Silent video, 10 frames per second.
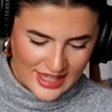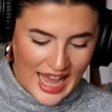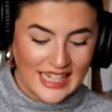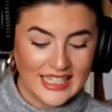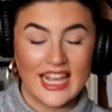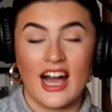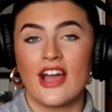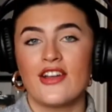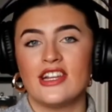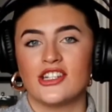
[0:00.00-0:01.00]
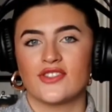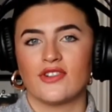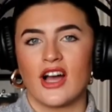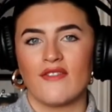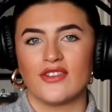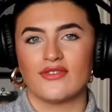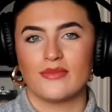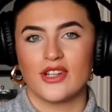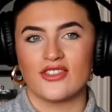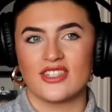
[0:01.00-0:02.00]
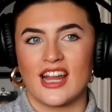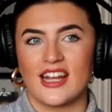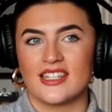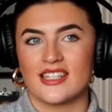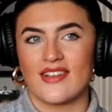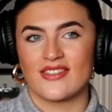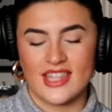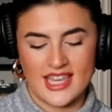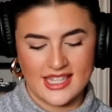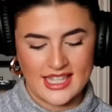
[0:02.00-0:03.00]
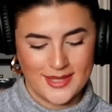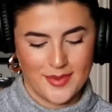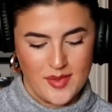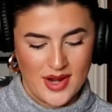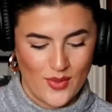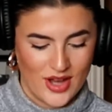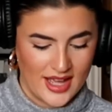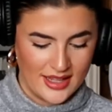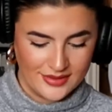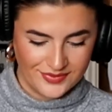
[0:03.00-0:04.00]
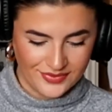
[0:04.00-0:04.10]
Actually, I only just recovered from tonsillitis after this. That's probably why.